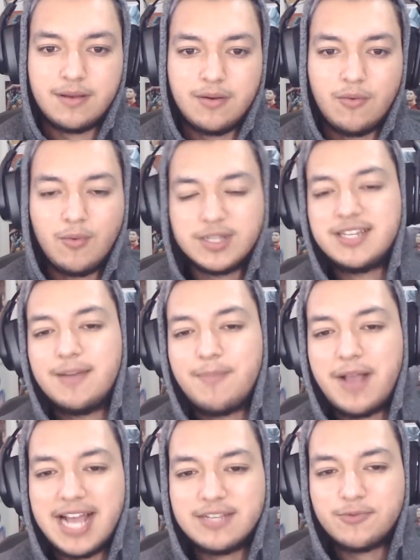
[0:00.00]
What's up,
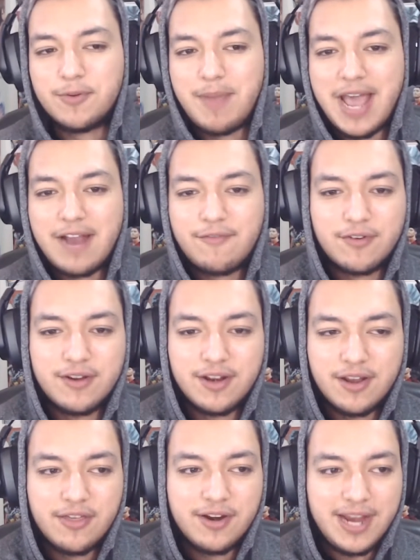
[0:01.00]
guys? We're back for
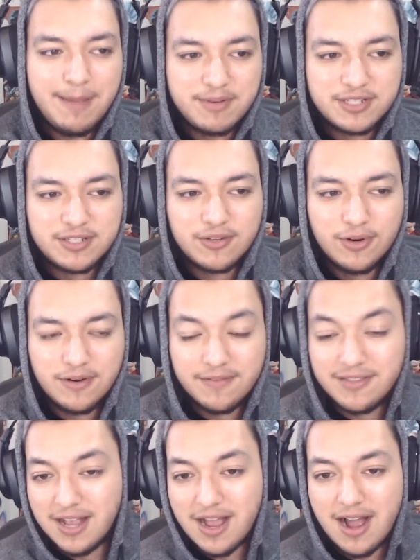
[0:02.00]
another episode of the
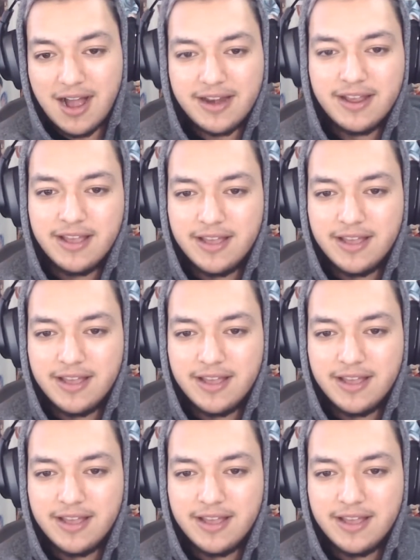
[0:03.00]
God